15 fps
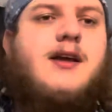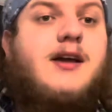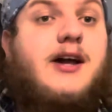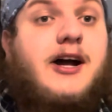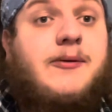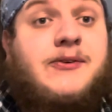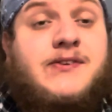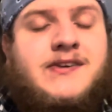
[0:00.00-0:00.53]

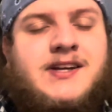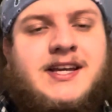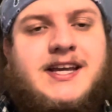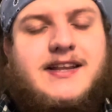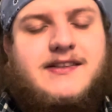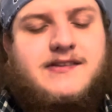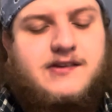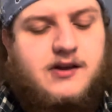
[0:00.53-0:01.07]
I'm just going to get
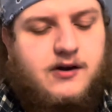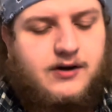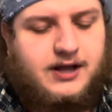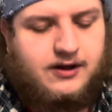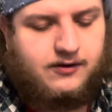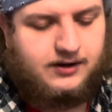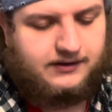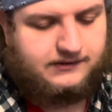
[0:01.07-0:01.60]
this code
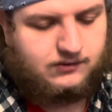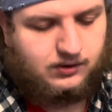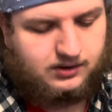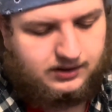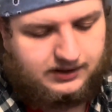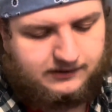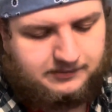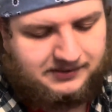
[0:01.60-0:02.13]
out as
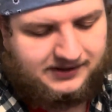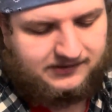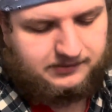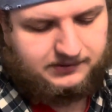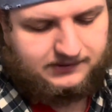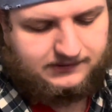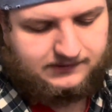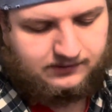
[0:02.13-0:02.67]
quickly as
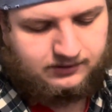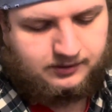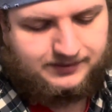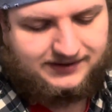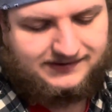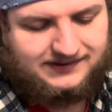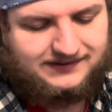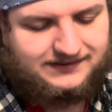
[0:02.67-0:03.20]
possible so nobody
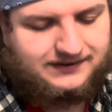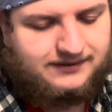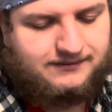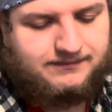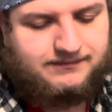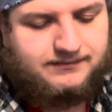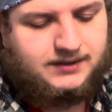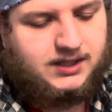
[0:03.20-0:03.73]
sees it.
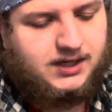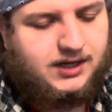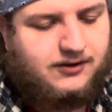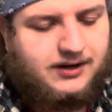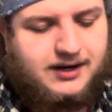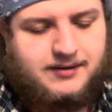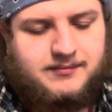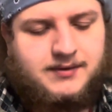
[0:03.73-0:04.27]

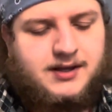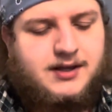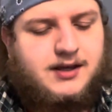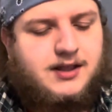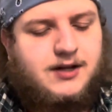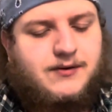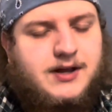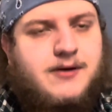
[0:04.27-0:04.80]
Alright.
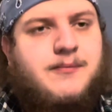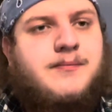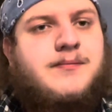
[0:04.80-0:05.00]
There we go.